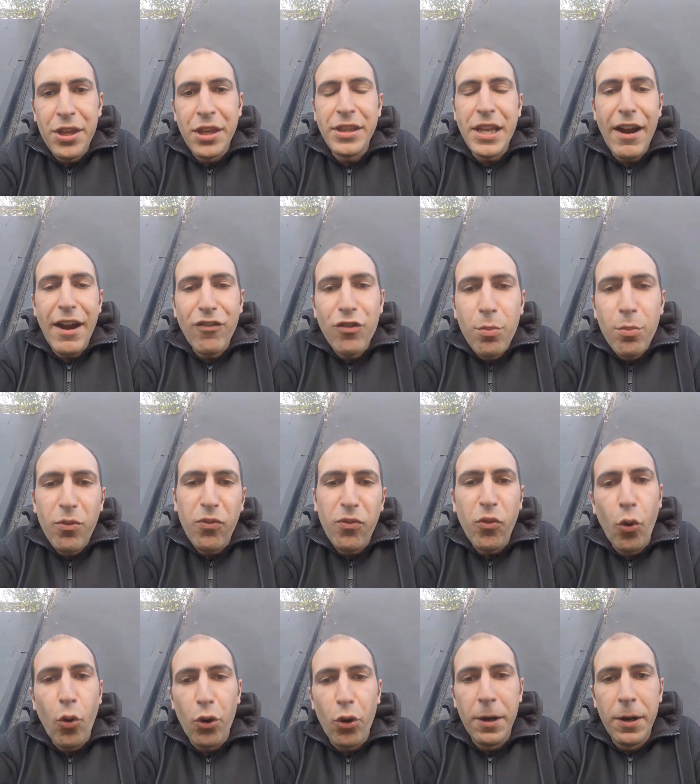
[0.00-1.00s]
ever
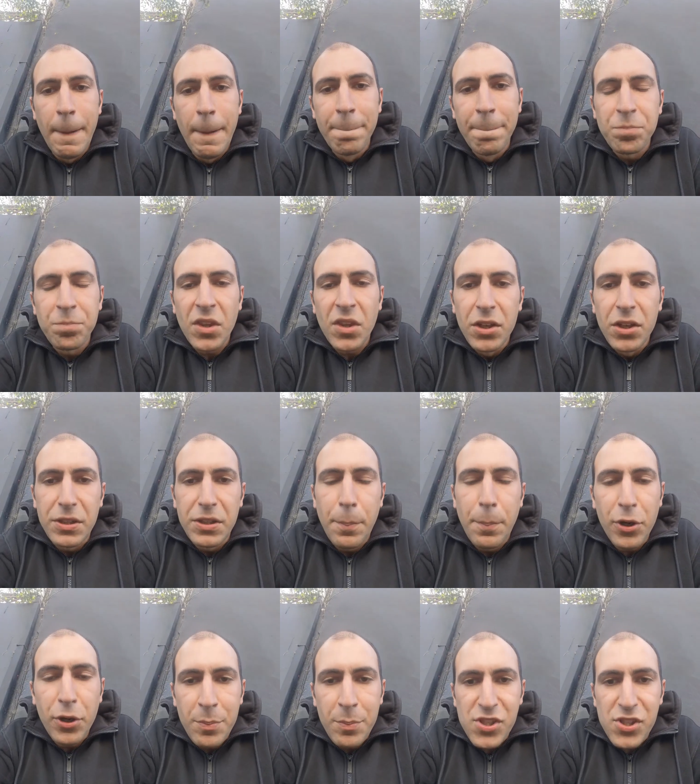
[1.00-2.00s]
before to put
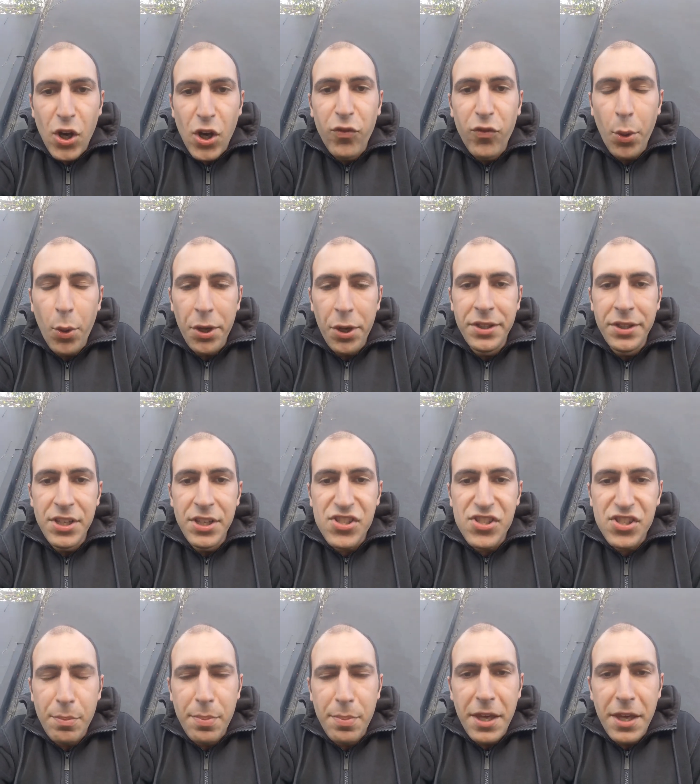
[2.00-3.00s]
himself where he needs to
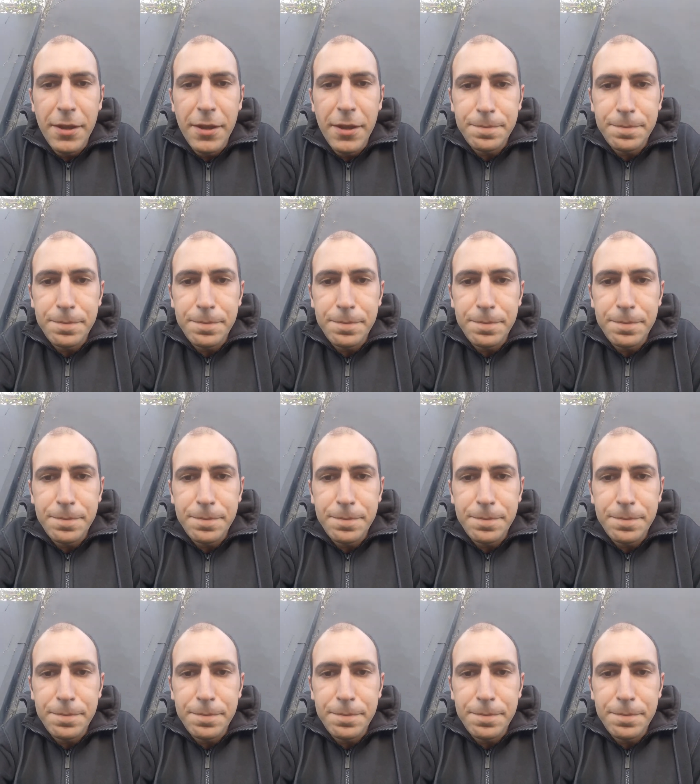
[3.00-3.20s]
be,